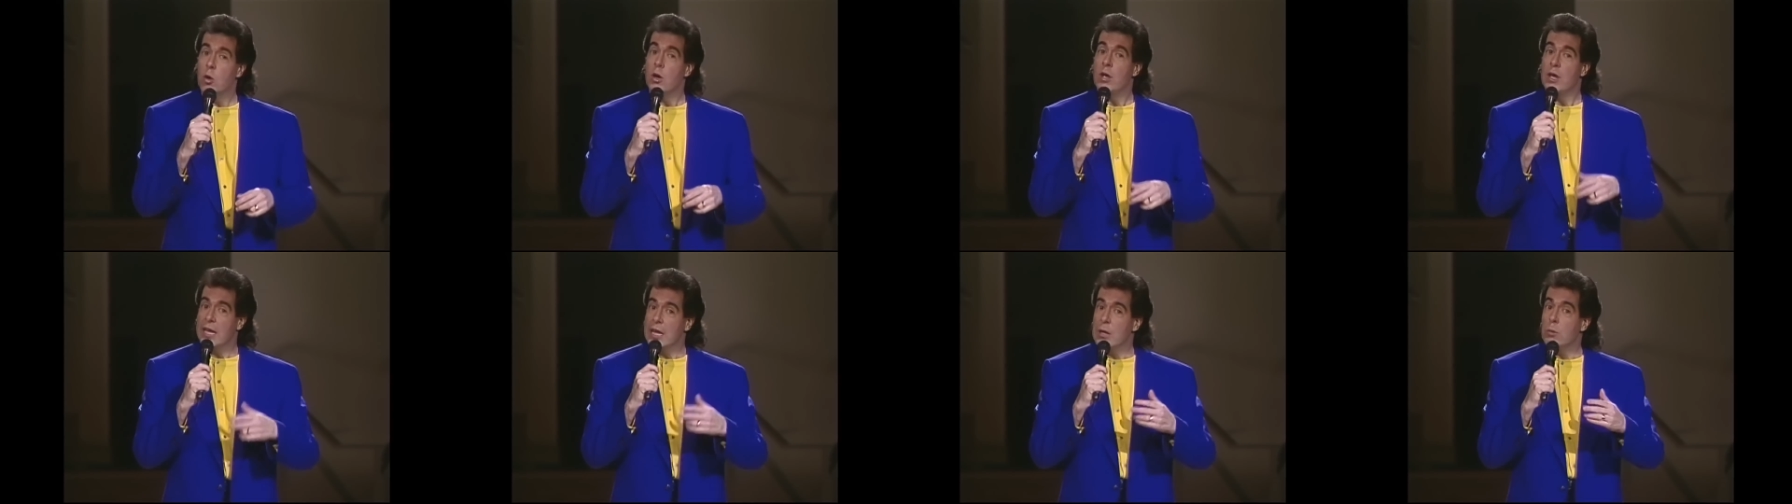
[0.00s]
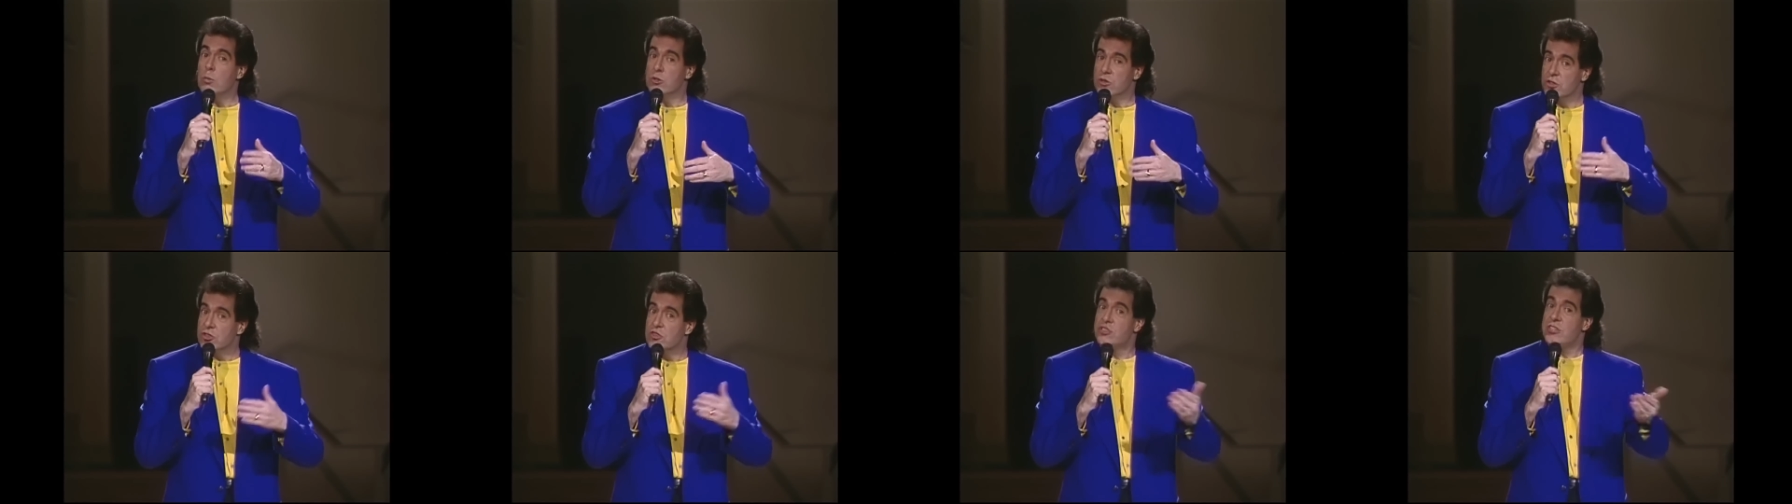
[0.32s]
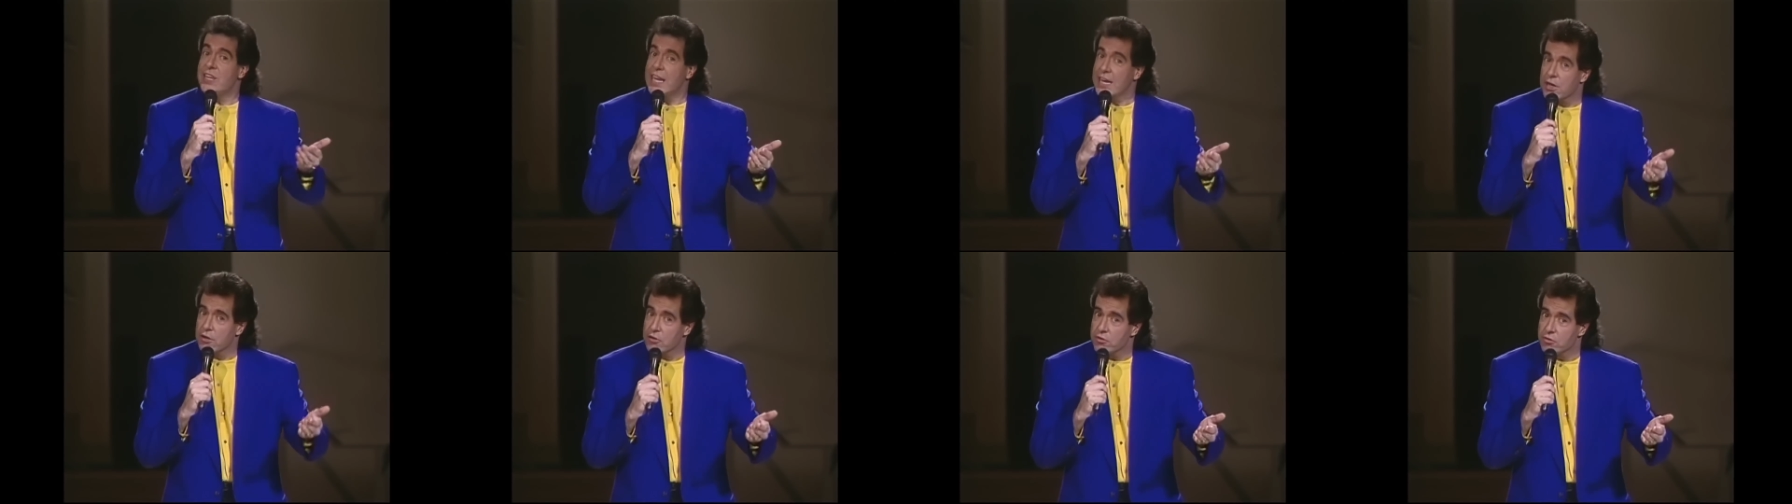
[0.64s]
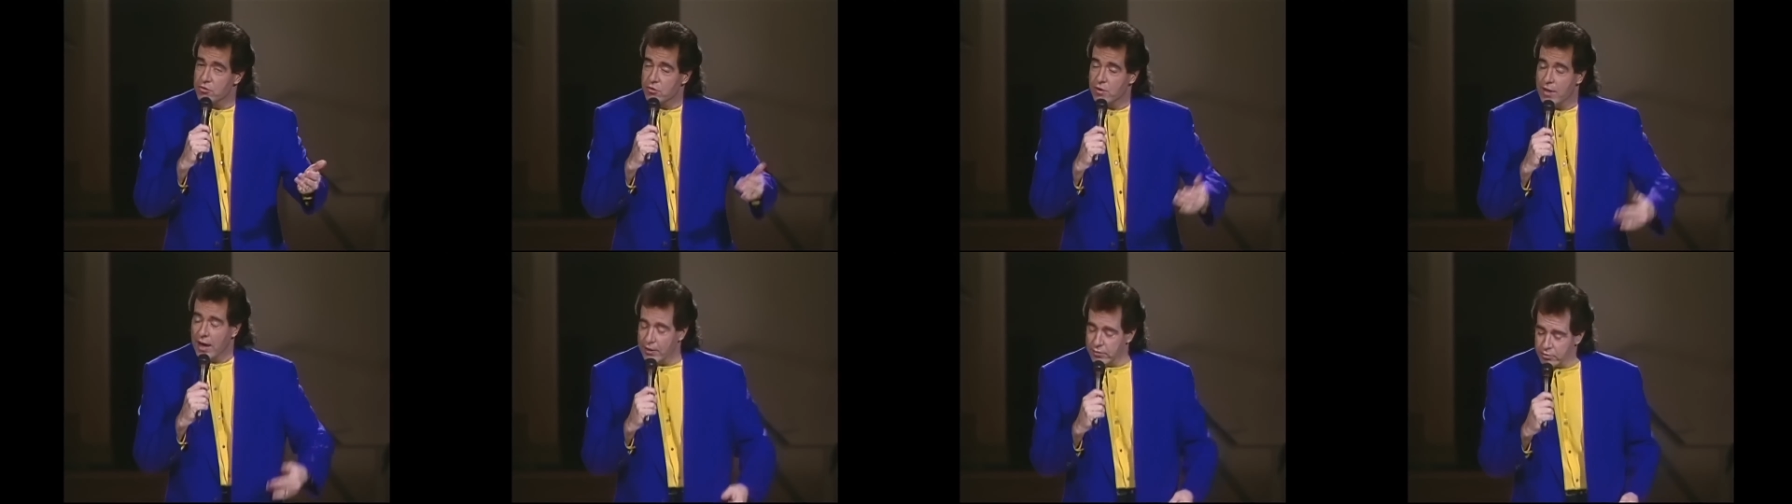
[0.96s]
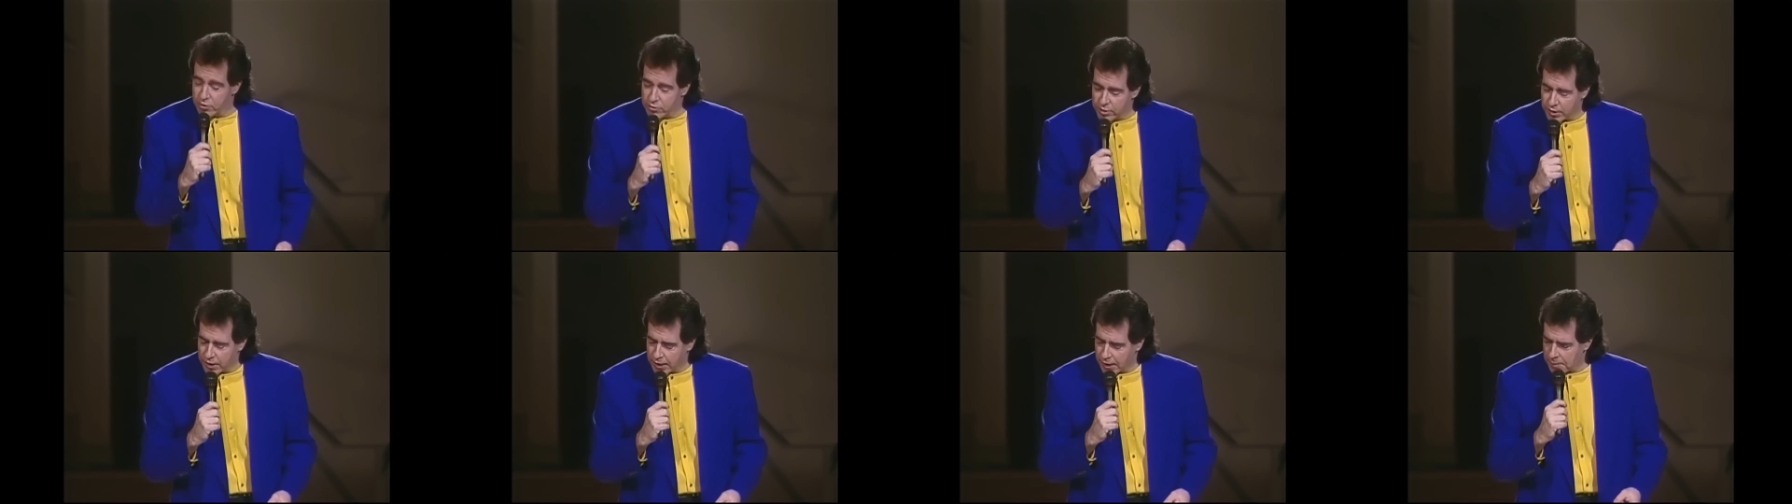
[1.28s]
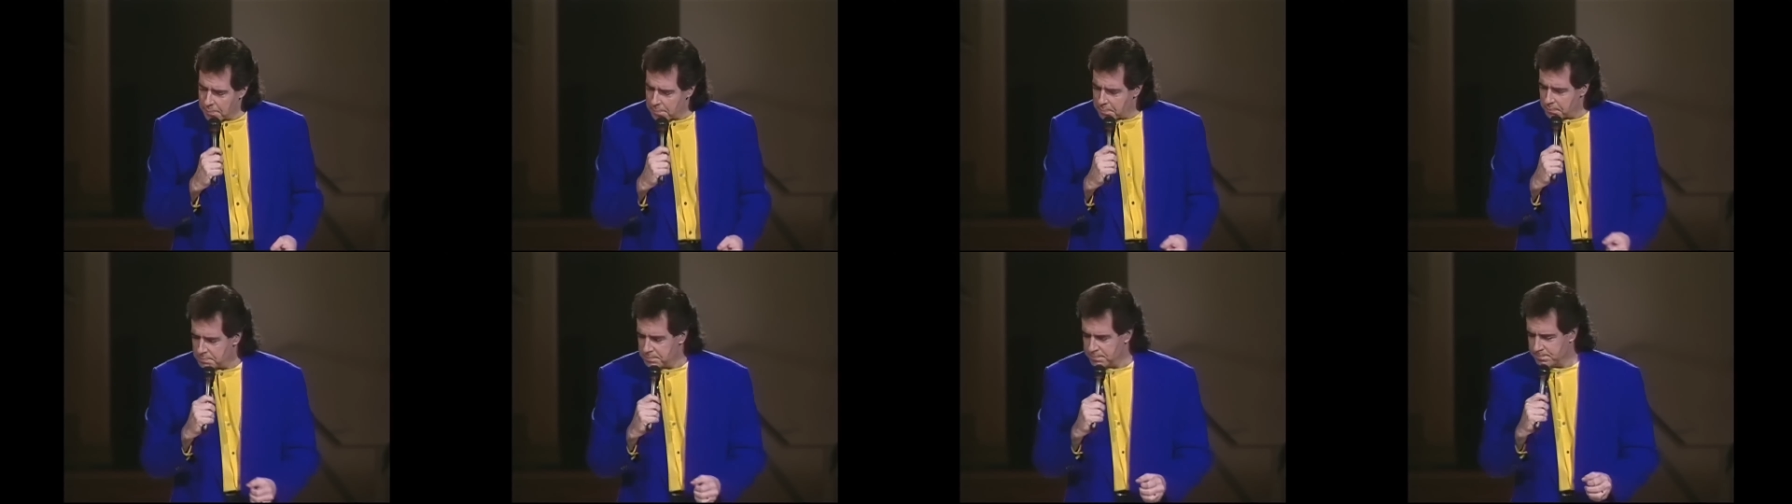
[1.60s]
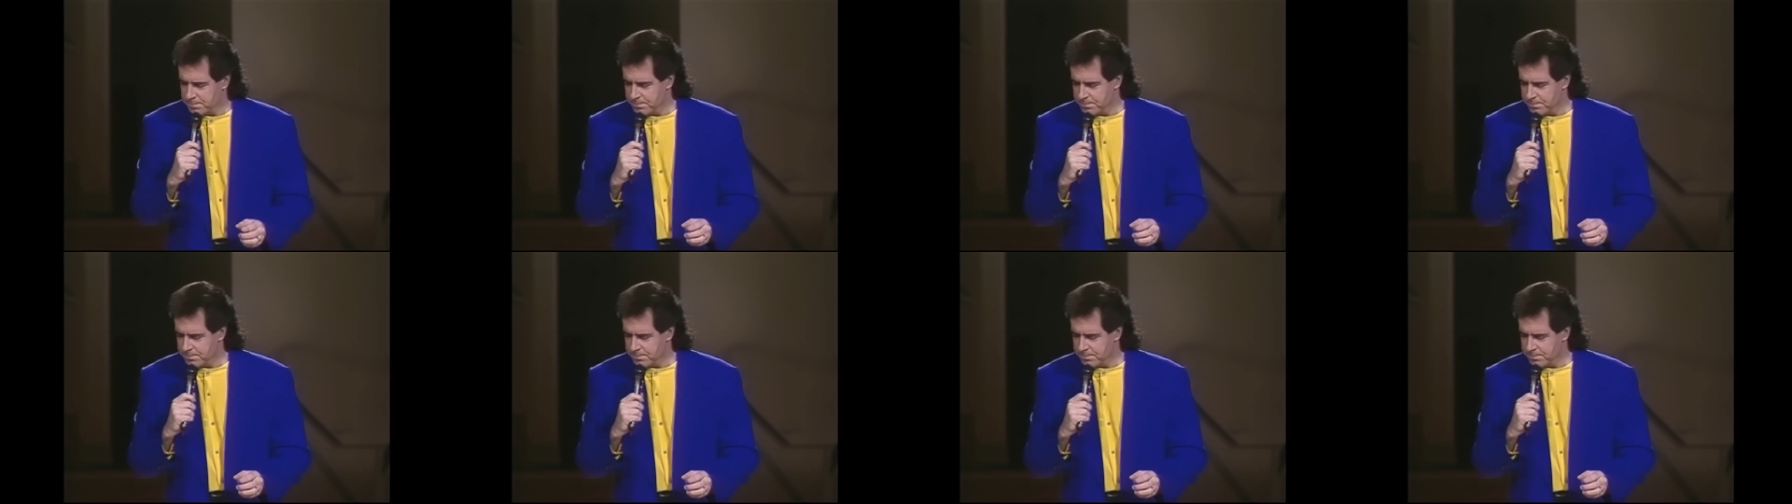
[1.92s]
he was six at the time,